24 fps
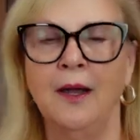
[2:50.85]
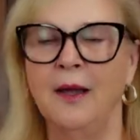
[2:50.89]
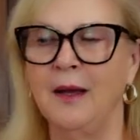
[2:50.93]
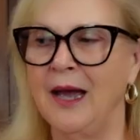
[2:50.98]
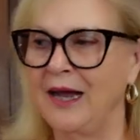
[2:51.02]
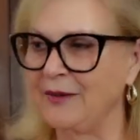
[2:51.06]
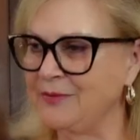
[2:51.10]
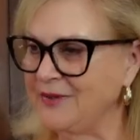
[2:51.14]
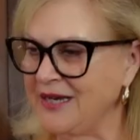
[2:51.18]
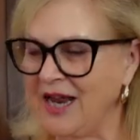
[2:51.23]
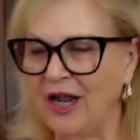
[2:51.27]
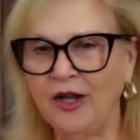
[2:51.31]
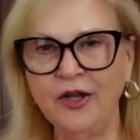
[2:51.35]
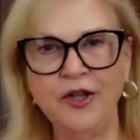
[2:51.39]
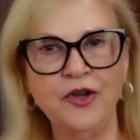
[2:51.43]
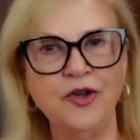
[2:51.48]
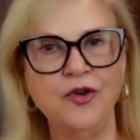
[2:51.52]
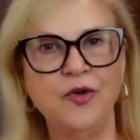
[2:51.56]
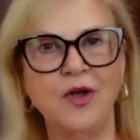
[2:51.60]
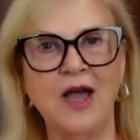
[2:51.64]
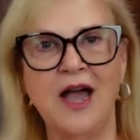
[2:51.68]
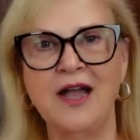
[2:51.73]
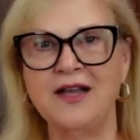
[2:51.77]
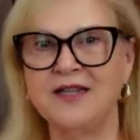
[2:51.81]
I'm telling
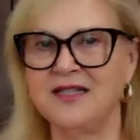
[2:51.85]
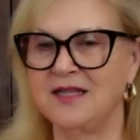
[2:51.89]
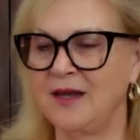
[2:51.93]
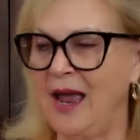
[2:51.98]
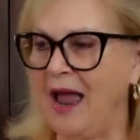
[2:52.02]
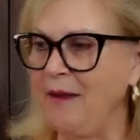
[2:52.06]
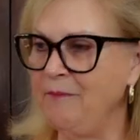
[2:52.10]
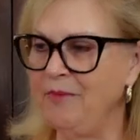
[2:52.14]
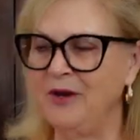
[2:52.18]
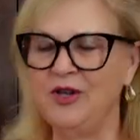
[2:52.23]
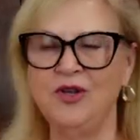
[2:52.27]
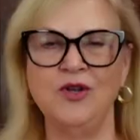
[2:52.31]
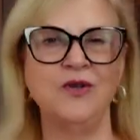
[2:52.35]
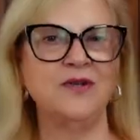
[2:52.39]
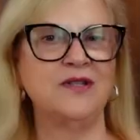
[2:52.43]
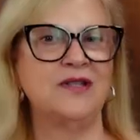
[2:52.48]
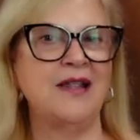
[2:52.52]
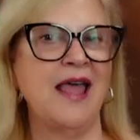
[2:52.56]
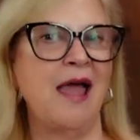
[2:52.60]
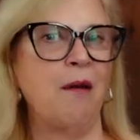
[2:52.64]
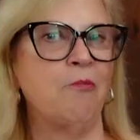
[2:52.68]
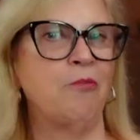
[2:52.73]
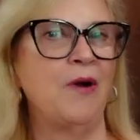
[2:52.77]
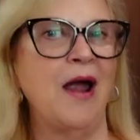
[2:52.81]
you guys, I've been using
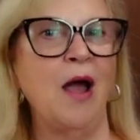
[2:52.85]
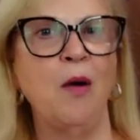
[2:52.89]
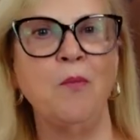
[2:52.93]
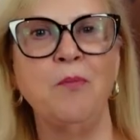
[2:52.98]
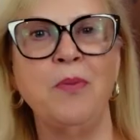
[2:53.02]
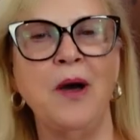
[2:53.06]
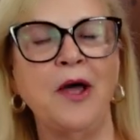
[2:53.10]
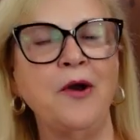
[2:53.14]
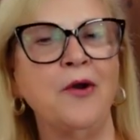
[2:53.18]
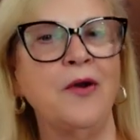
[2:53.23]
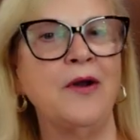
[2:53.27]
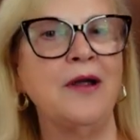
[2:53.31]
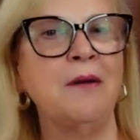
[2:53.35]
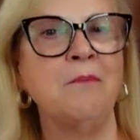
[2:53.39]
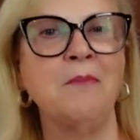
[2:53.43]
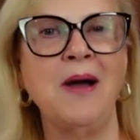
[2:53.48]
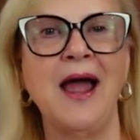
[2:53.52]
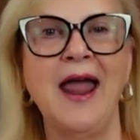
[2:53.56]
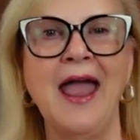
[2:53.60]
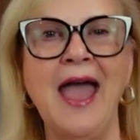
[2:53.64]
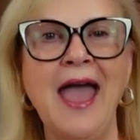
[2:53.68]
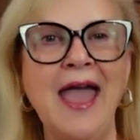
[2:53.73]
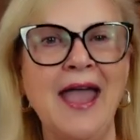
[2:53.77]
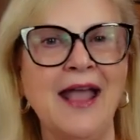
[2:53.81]
that brown butter in
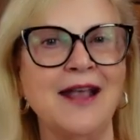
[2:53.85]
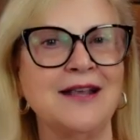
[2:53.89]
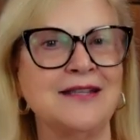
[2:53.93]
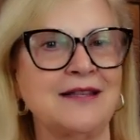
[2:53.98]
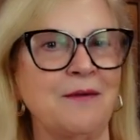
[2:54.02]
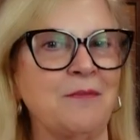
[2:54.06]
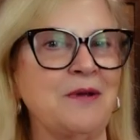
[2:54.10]
my eggs.